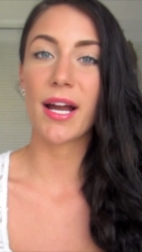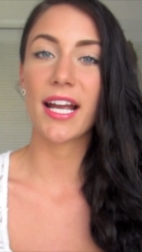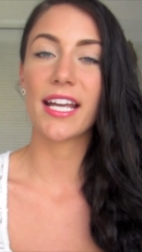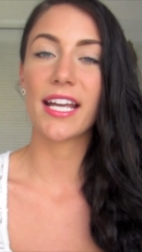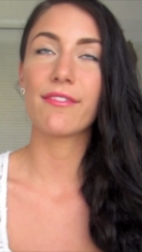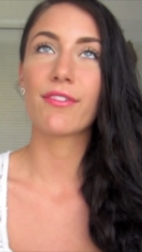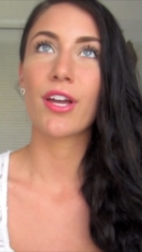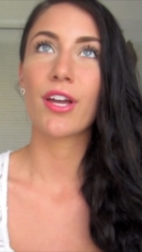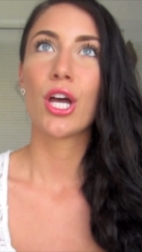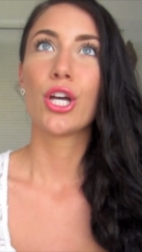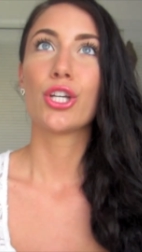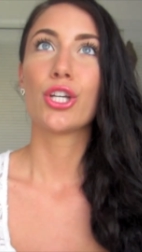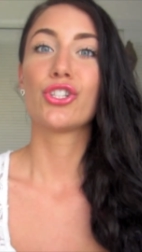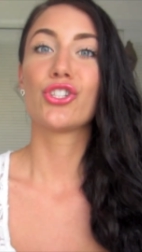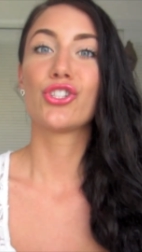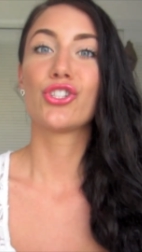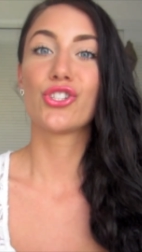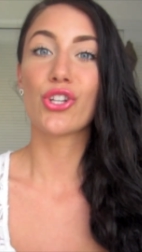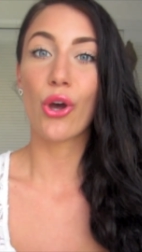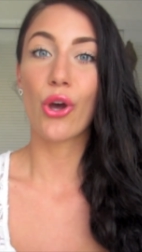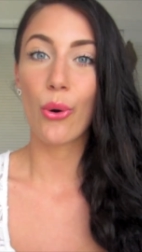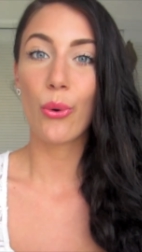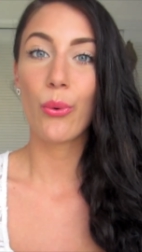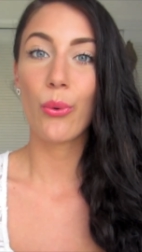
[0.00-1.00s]
I have
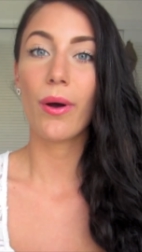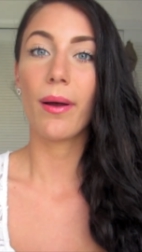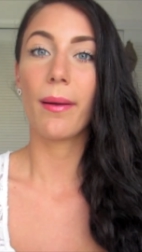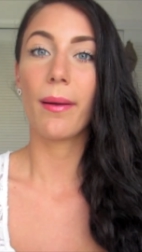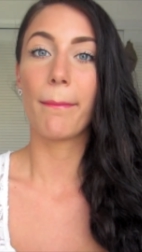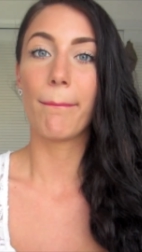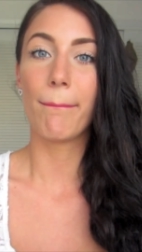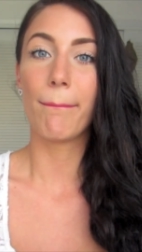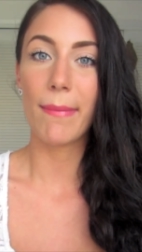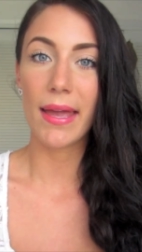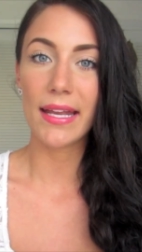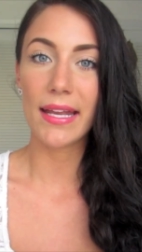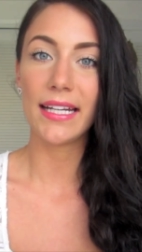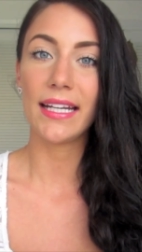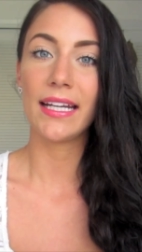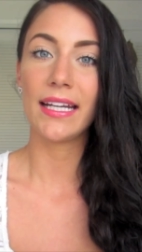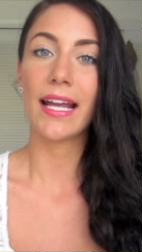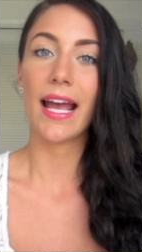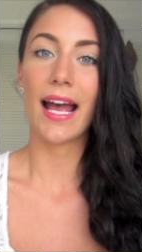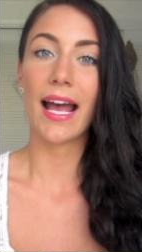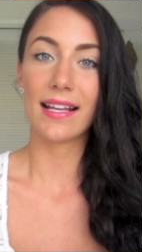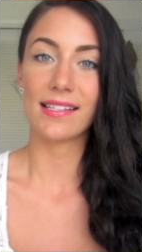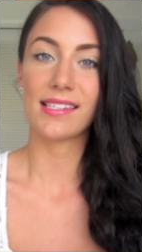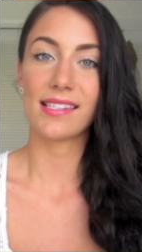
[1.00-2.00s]
so
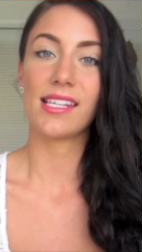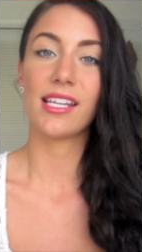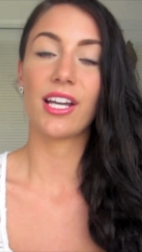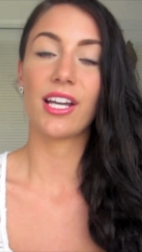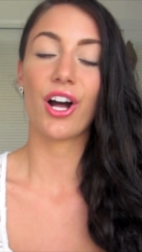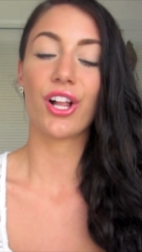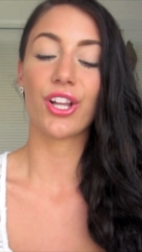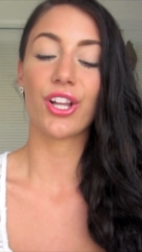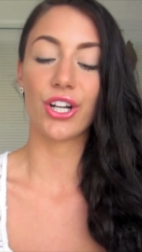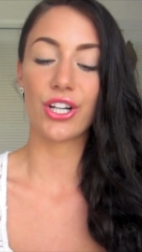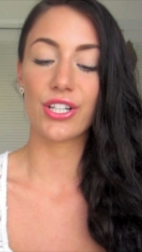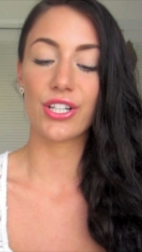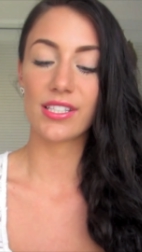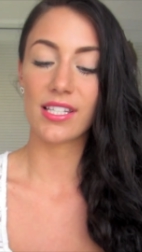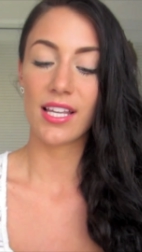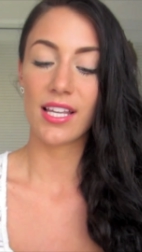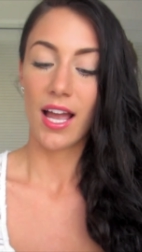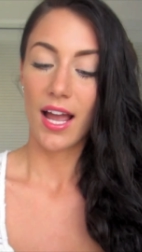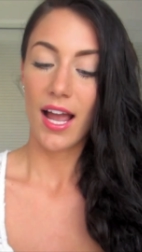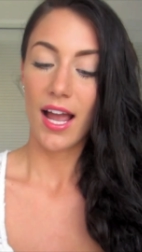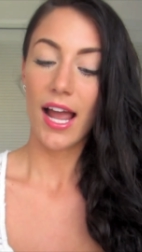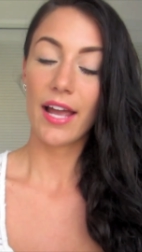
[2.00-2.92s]
many Essie colors.